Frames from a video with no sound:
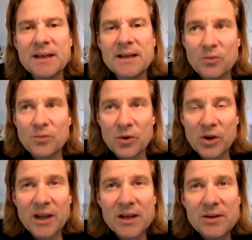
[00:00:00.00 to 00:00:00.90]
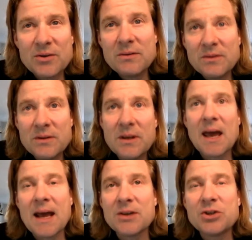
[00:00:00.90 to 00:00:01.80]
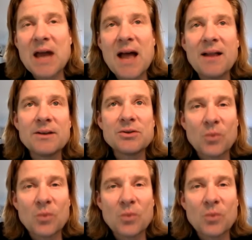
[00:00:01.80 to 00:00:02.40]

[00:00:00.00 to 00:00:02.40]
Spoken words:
to really kind of challenge